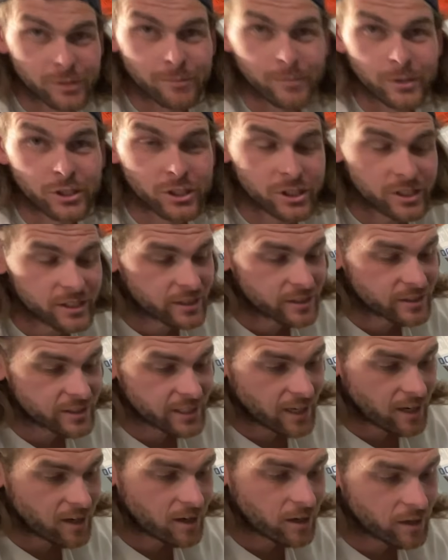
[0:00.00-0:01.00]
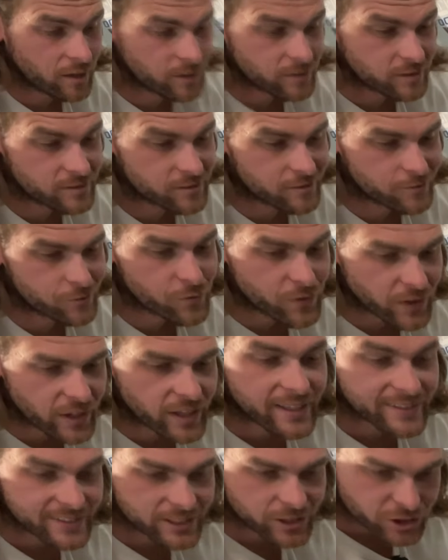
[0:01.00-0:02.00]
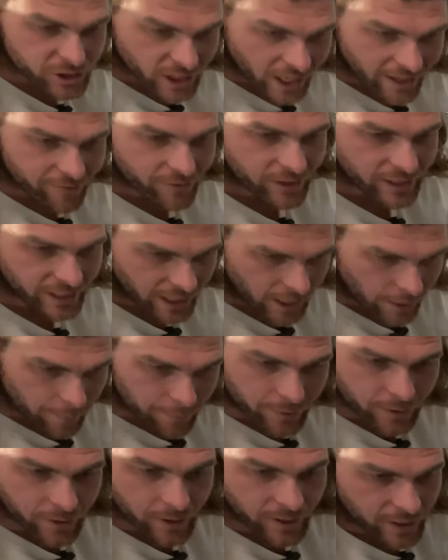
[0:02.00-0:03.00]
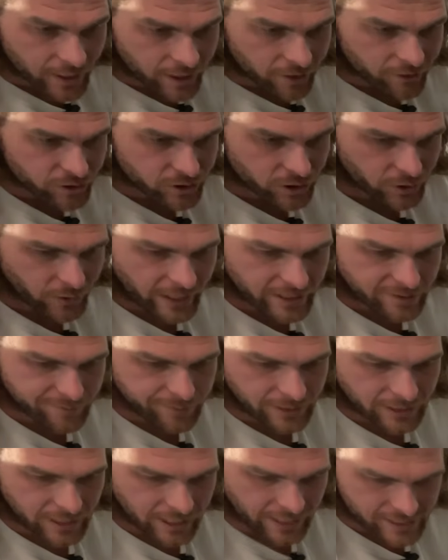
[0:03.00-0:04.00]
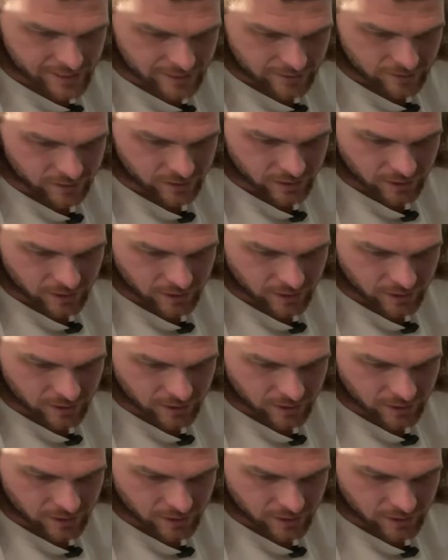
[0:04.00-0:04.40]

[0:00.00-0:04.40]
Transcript: bushings feel like they're softening up, so that's been nice.